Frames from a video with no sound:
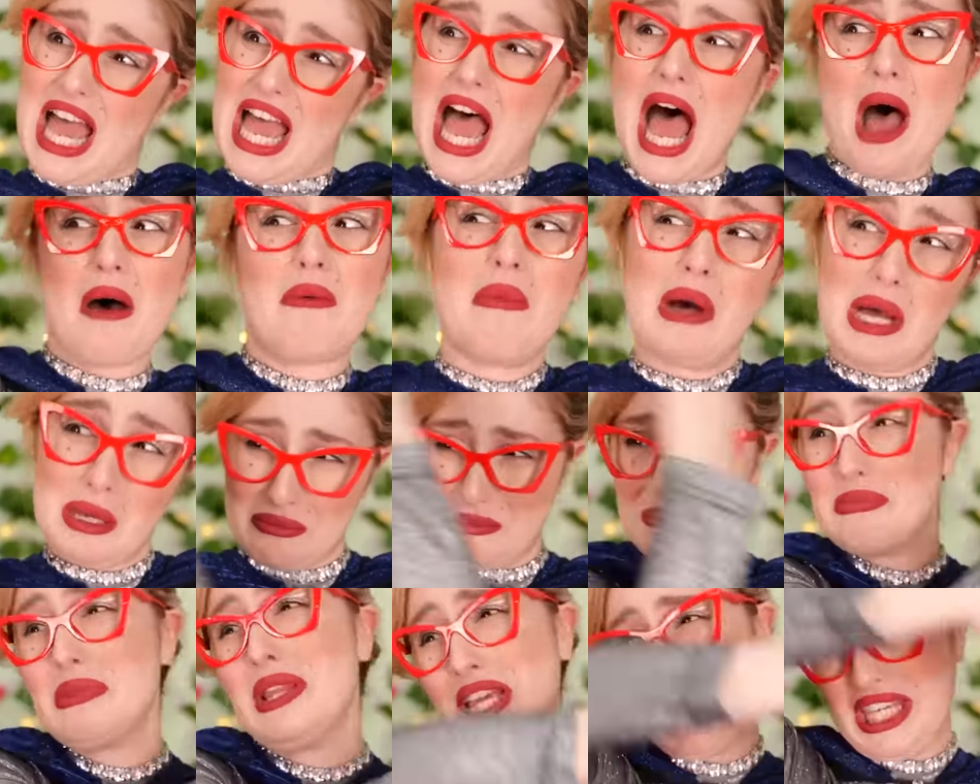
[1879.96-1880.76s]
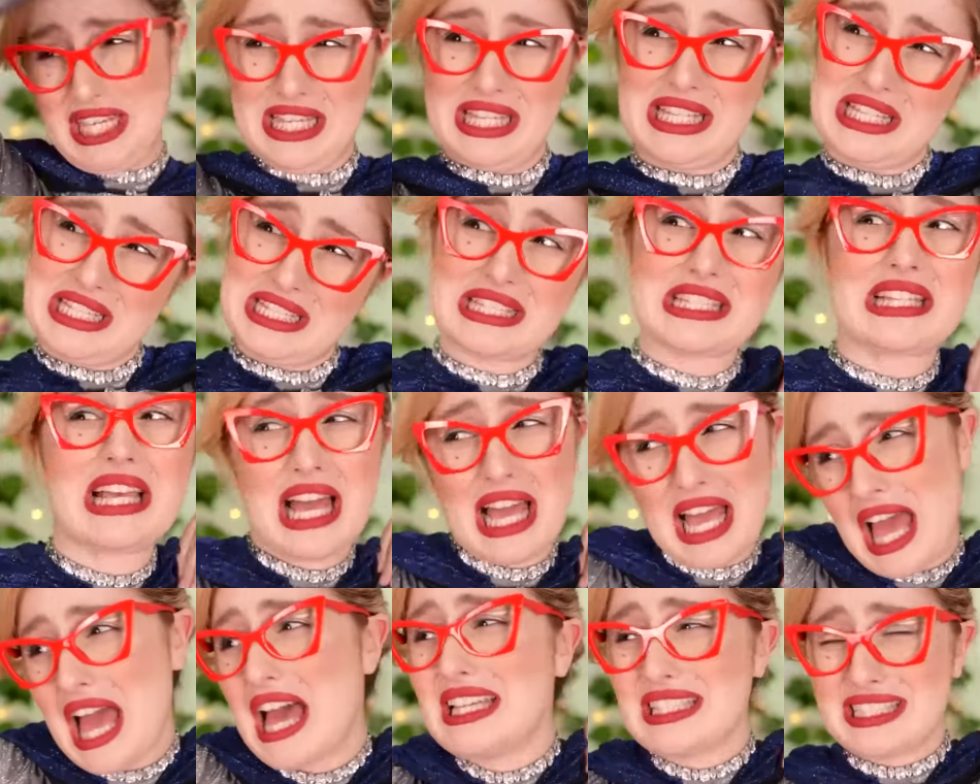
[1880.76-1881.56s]
I disagree!
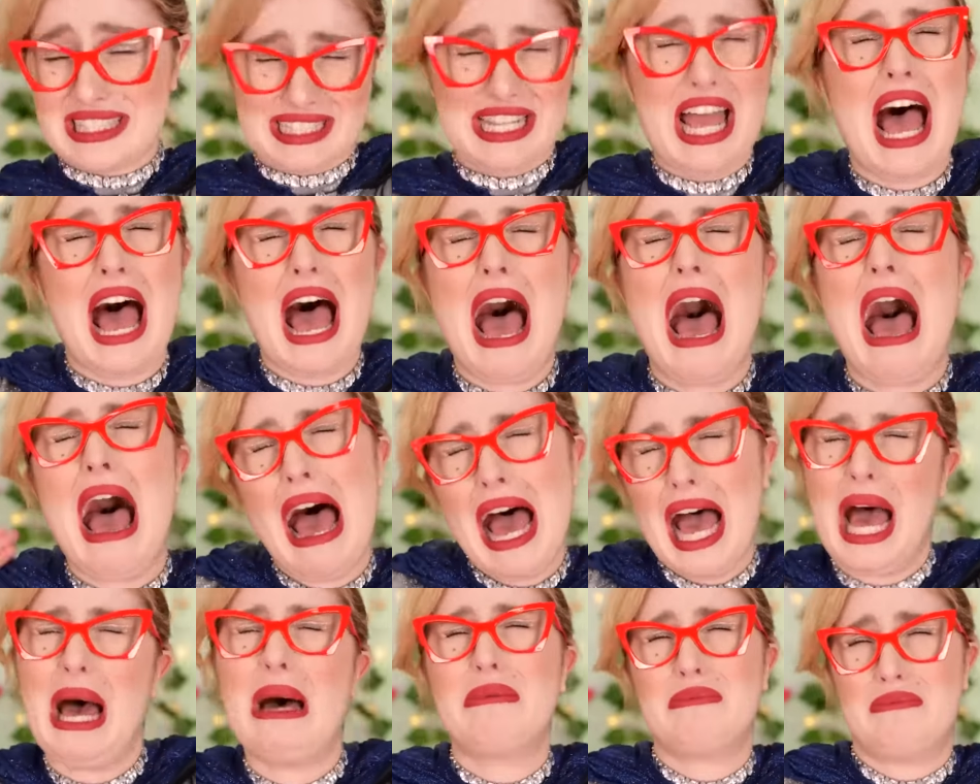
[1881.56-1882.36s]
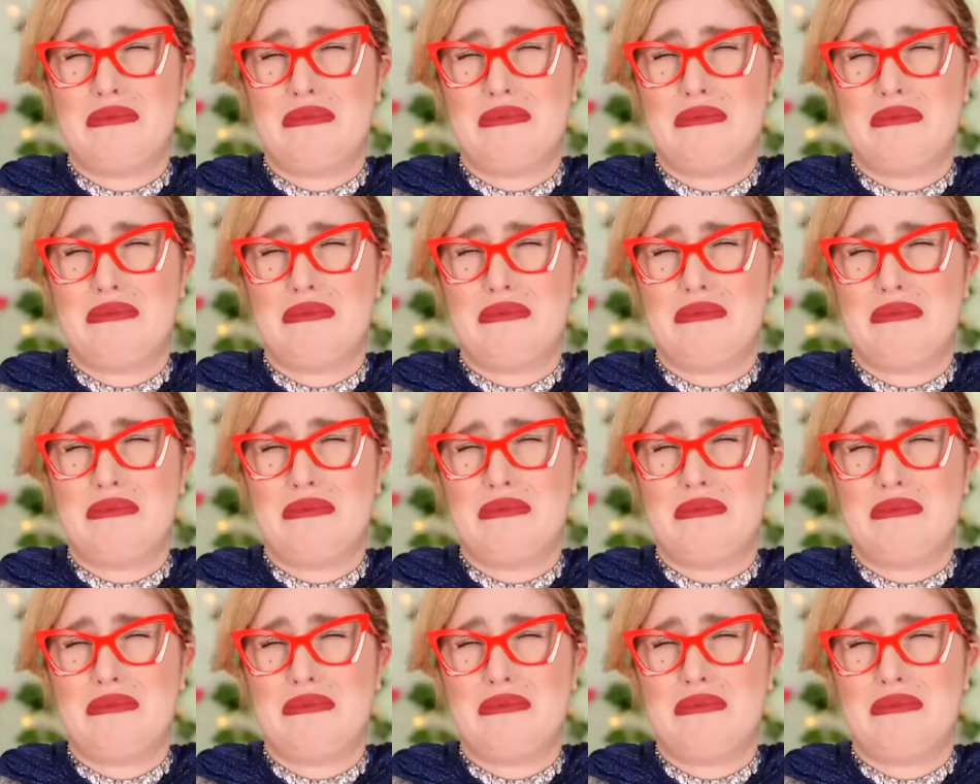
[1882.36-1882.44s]
I can't take